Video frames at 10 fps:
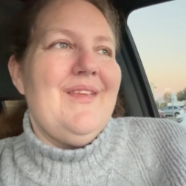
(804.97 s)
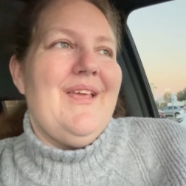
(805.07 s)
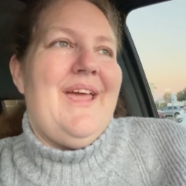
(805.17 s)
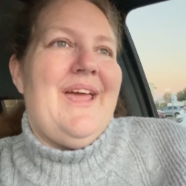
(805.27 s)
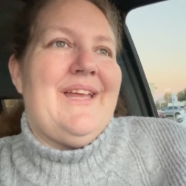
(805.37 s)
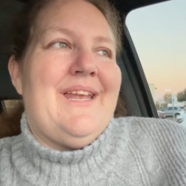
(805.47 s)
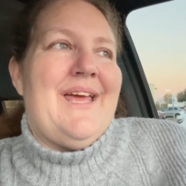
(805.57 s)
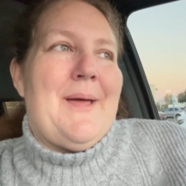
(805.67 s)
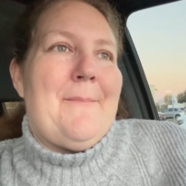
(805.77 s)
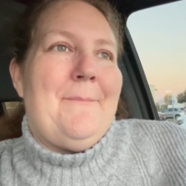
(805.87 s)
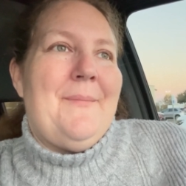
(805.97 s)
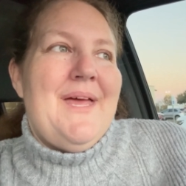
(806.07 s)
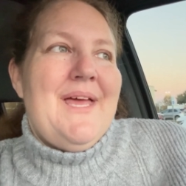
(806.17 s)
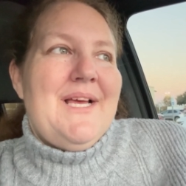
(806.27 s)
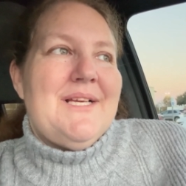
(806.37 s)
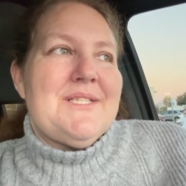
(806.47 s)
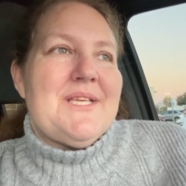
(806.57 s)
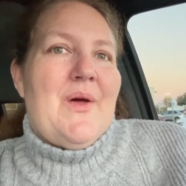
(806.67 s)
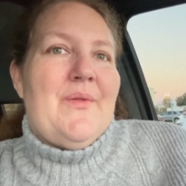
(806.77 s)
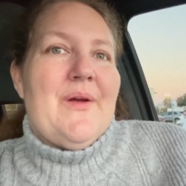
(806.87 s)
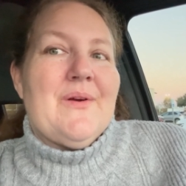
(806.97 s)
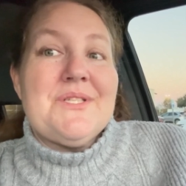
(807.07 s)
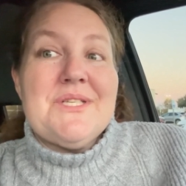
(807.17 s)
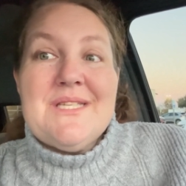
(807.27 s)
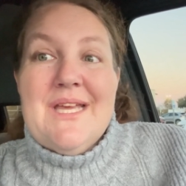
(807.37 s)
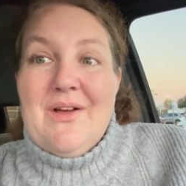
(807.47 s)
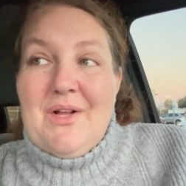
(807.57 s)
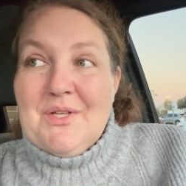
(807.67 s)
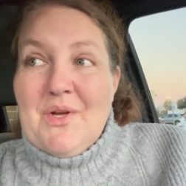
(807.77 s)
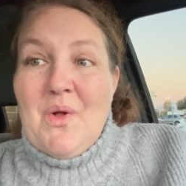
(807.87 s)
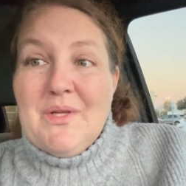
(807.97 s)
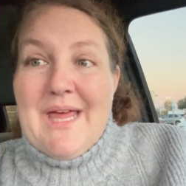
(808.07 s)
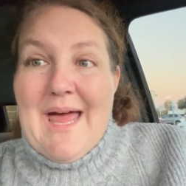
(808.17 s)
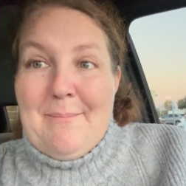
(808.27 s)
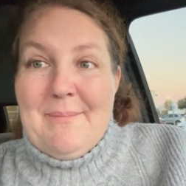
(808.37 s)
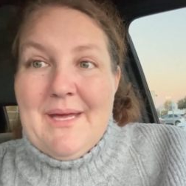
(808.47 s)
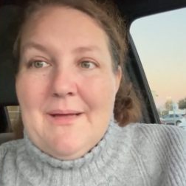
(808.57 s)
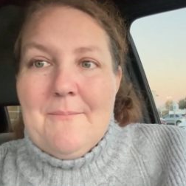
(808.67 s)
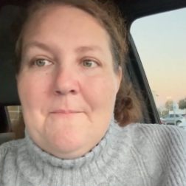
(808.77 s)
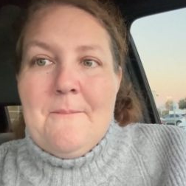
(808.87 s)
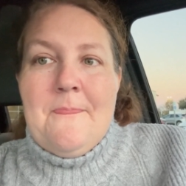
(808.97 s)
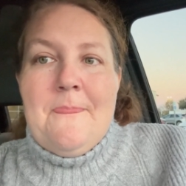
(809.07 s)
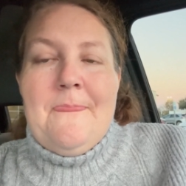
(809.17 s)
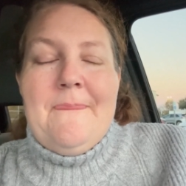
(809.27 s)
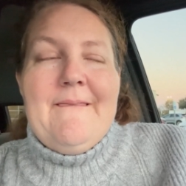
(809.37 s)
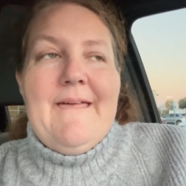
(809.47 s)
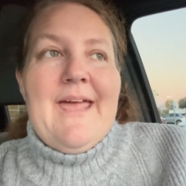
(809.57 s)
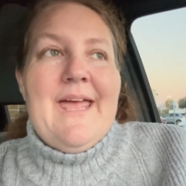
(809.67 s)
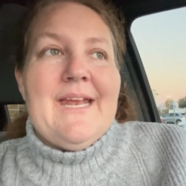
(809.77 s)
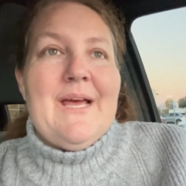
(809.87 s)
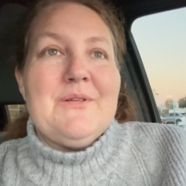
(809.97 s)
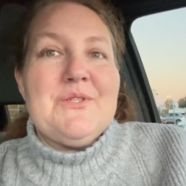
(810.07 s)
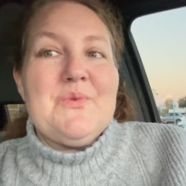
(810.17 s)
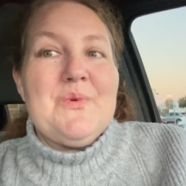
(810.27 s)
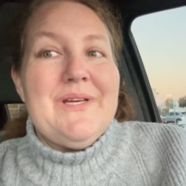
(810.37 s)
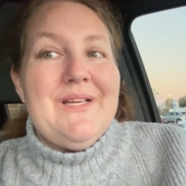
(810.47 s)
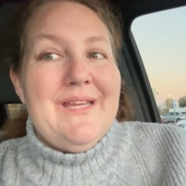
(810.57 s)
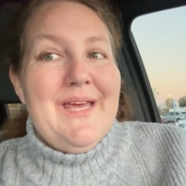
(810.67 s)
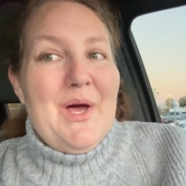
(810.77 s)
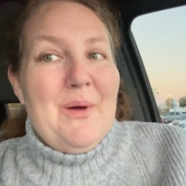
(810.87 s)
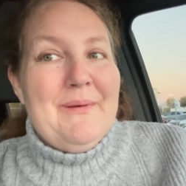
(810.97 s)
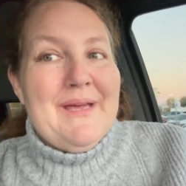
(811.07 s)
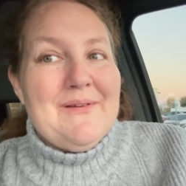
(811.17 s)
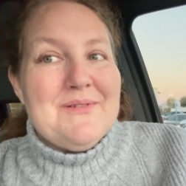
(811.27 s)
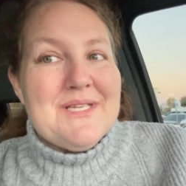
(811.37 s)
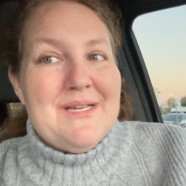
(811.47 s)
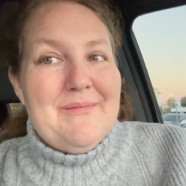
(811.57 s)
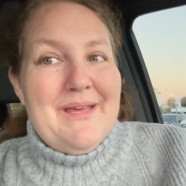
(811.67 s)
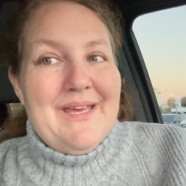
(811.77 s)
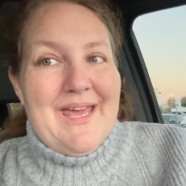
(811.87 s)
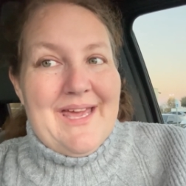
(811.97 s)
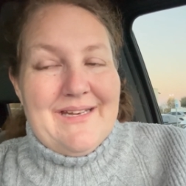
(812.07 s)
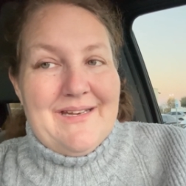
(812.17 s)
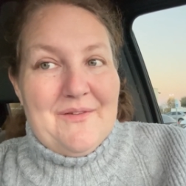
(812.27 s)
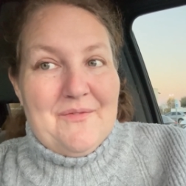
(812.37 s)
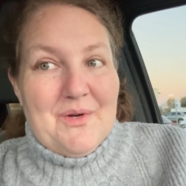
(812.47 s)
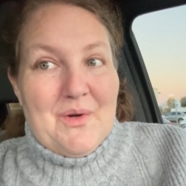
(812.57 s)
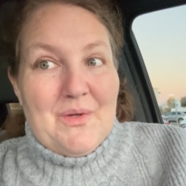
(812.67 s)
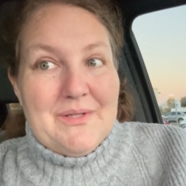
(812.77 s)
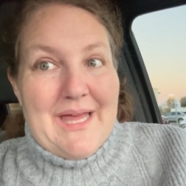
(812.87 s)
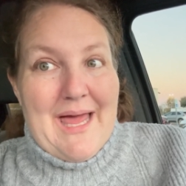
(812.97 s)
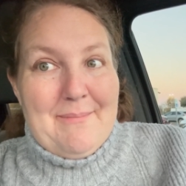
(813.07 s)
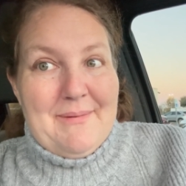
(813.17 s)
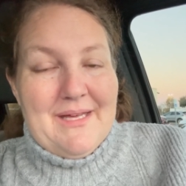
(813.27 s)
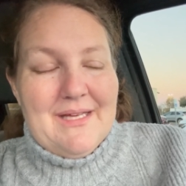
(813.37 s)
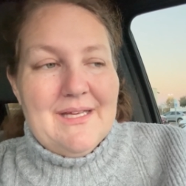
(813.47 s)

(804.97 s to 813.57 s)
And so there was this thing called cold capping, and I was really hoping I was going to be a candidate for cold capping,